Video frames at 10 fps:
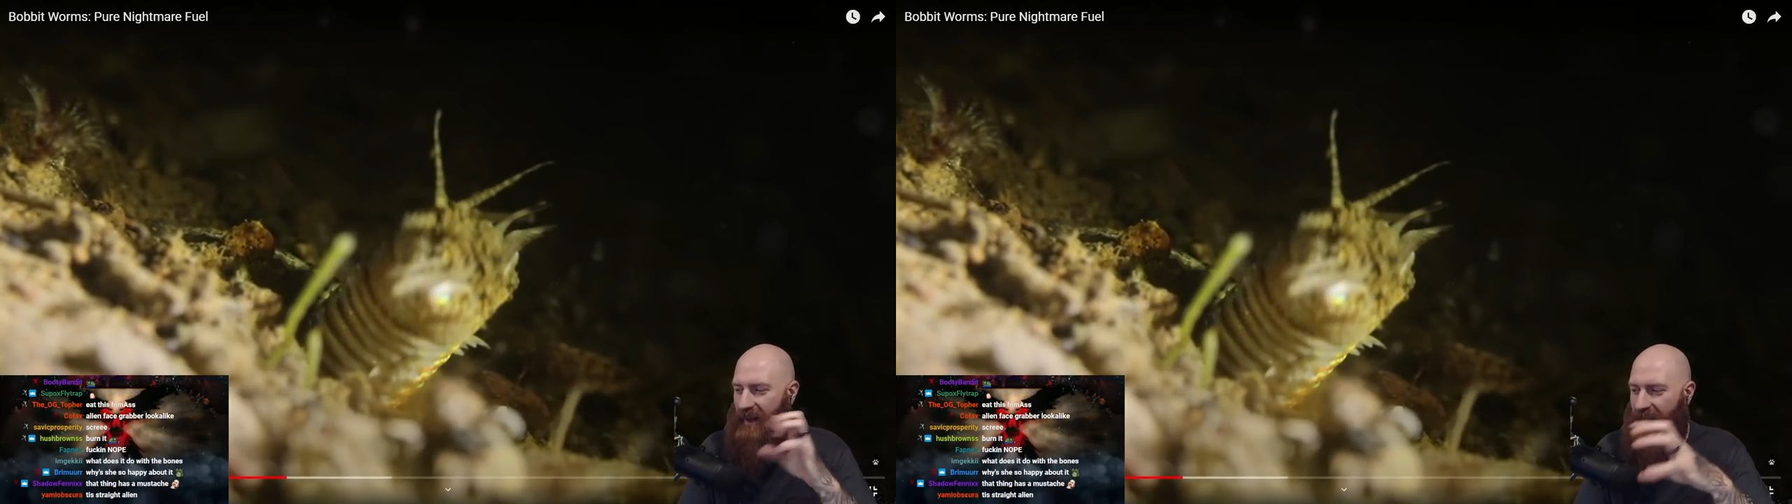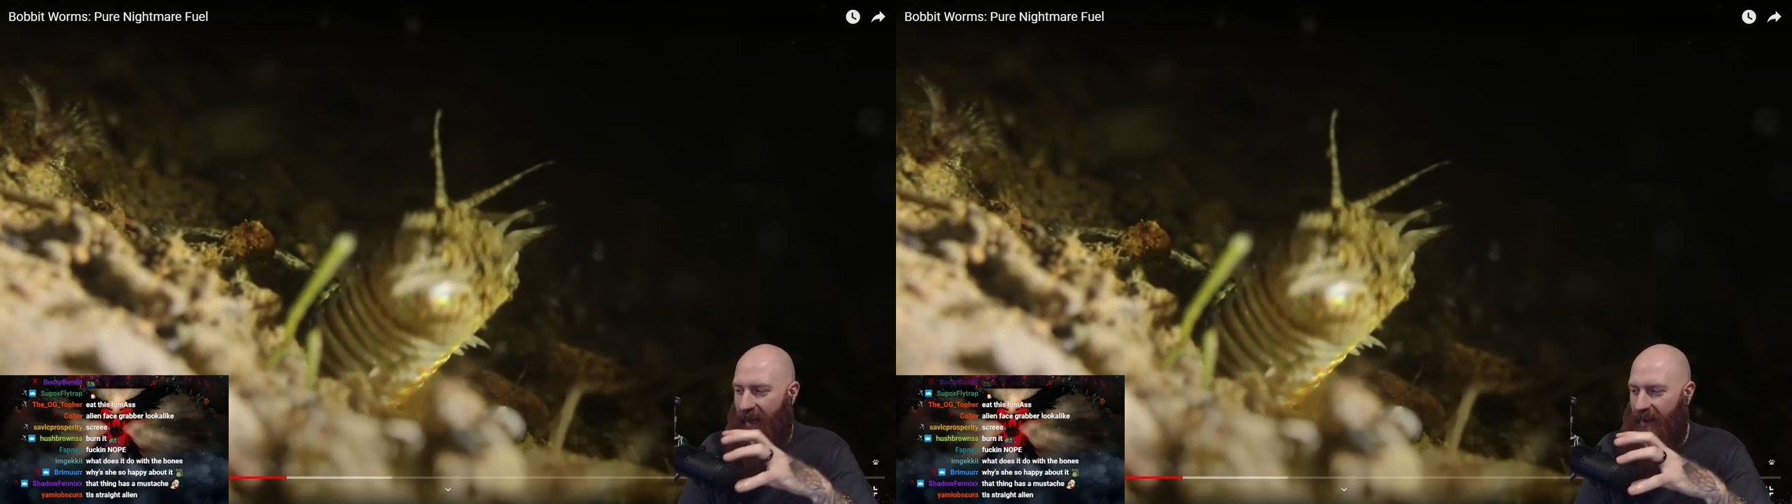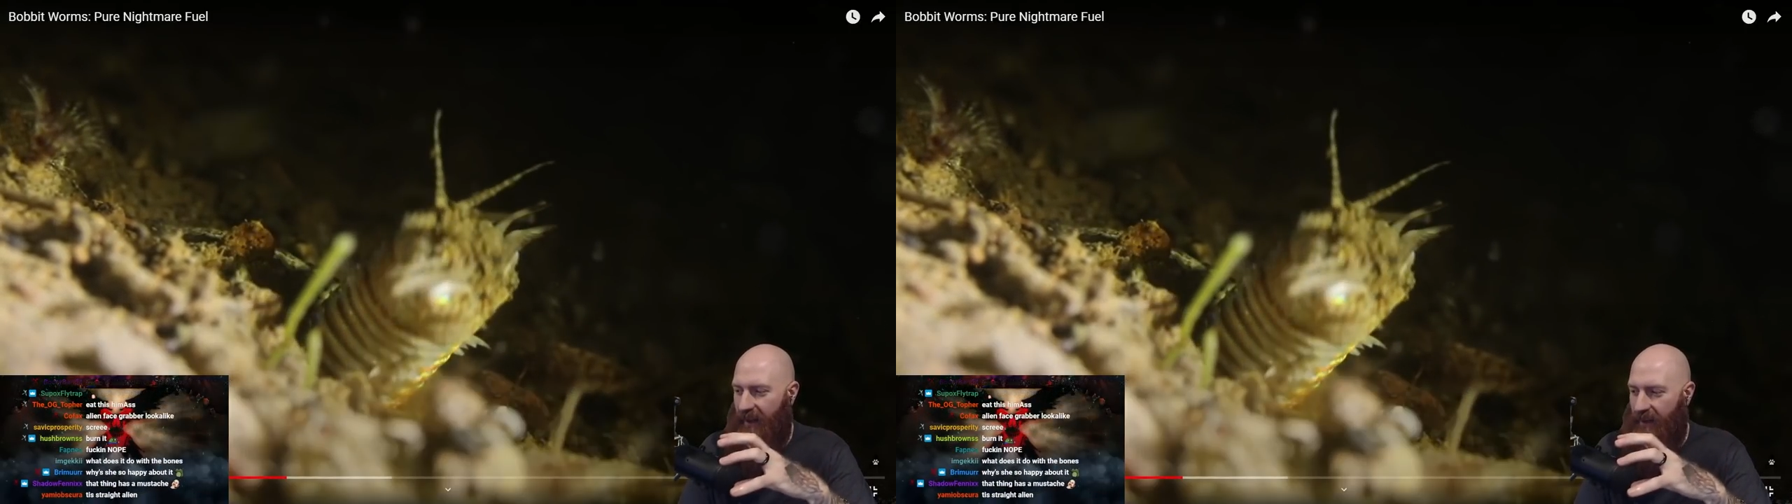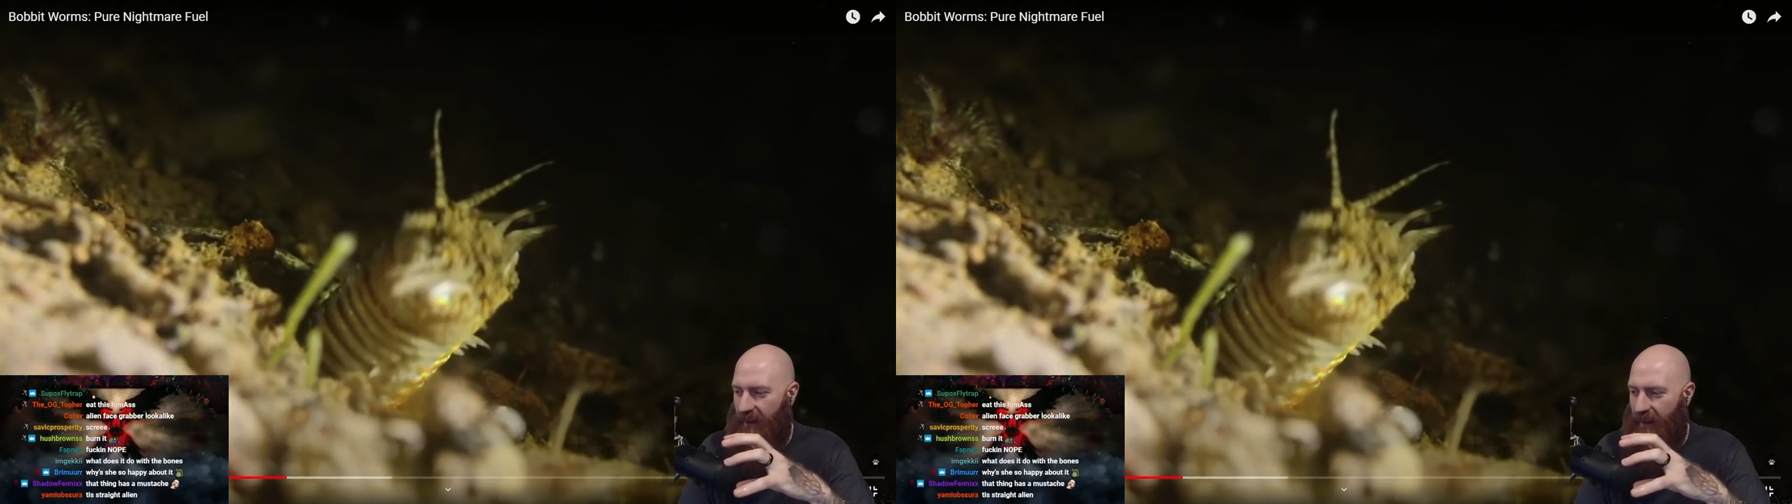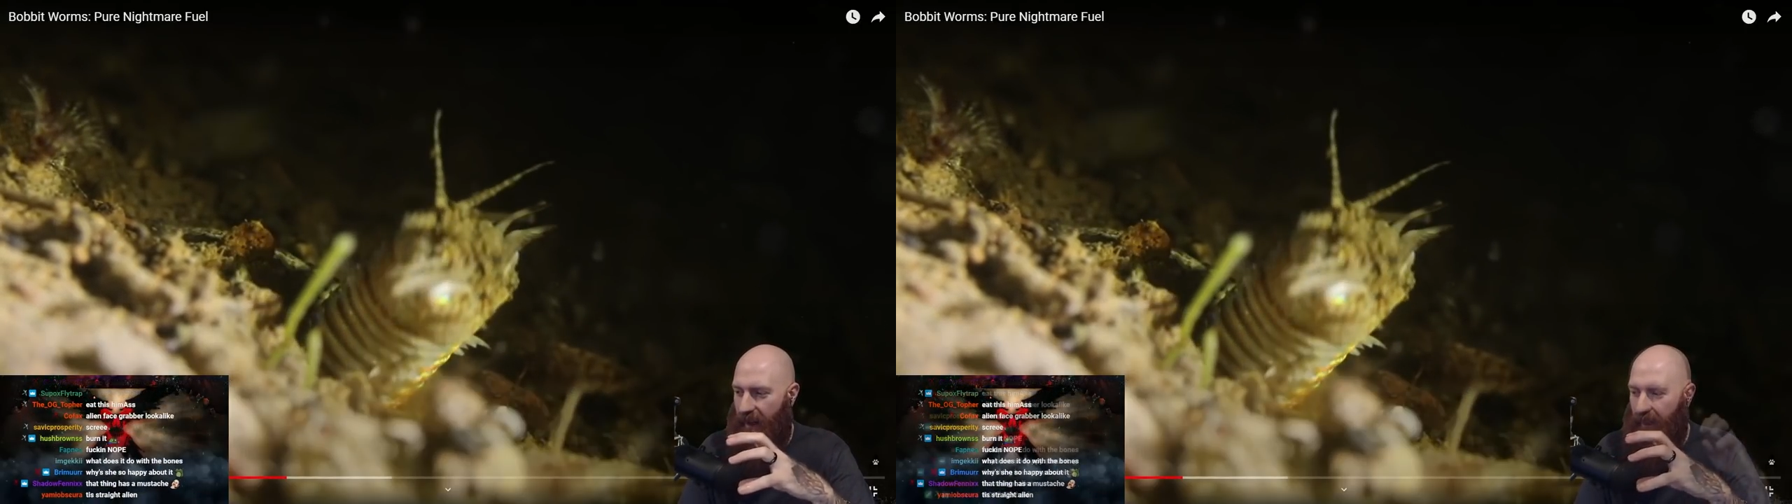an alien
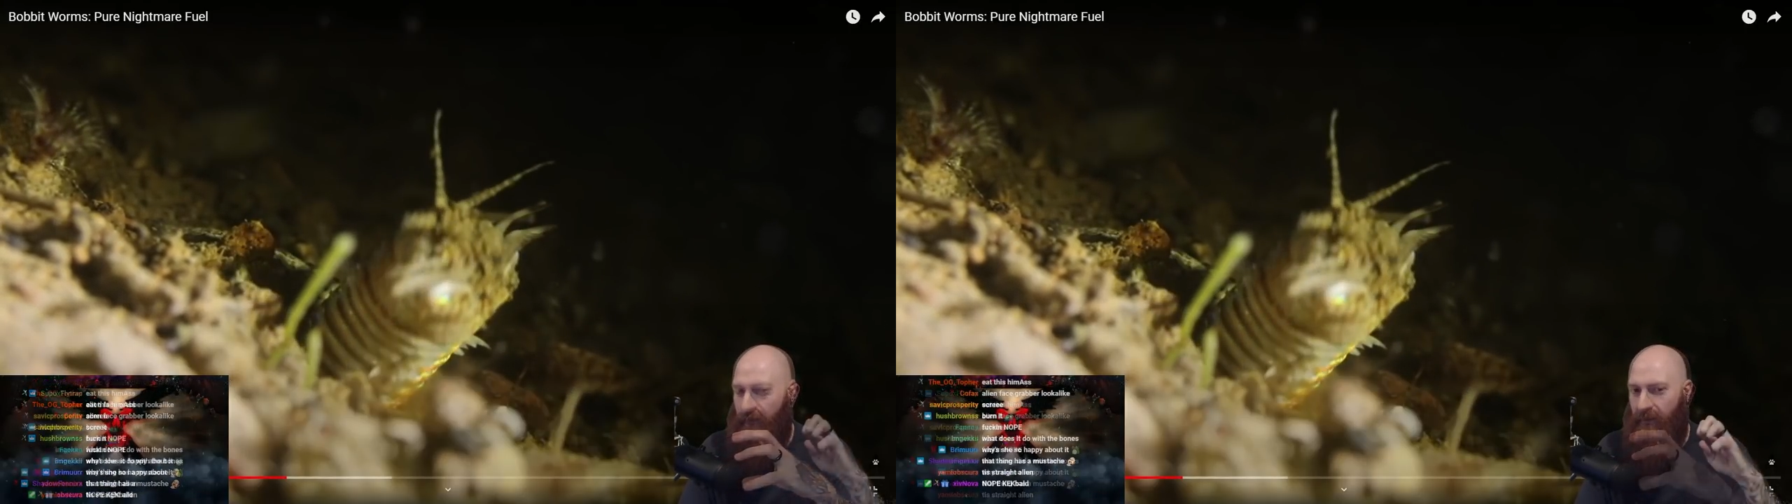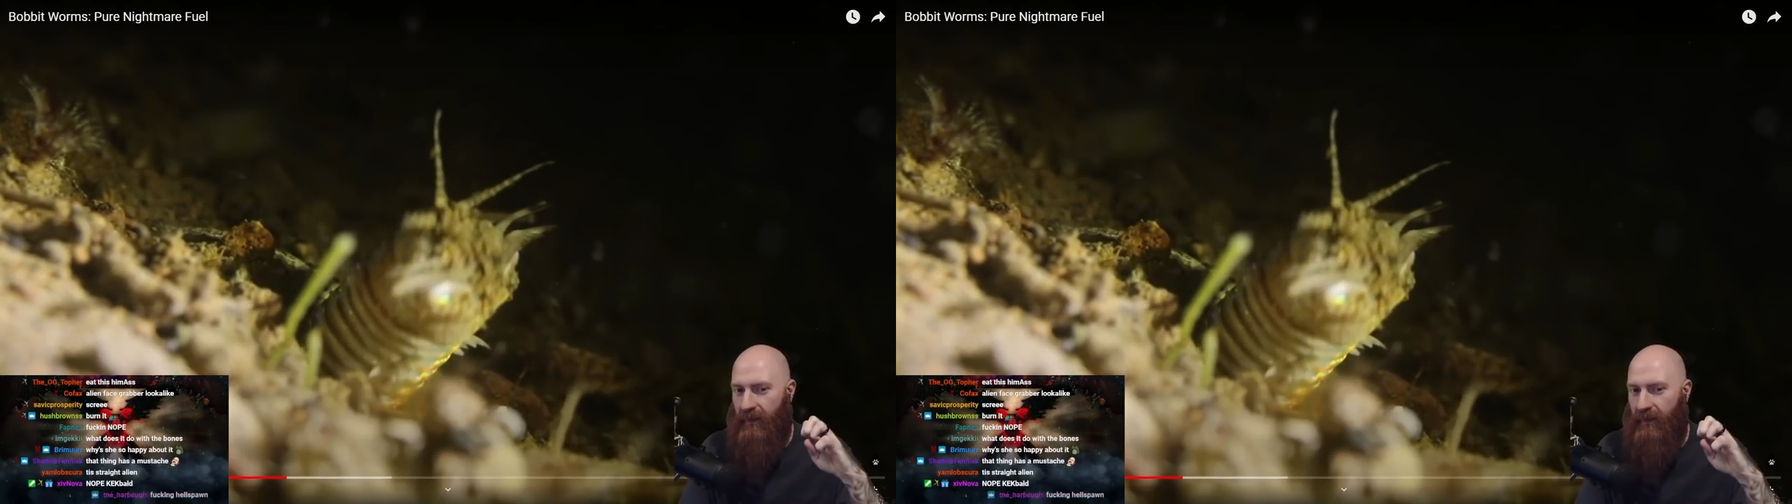thing.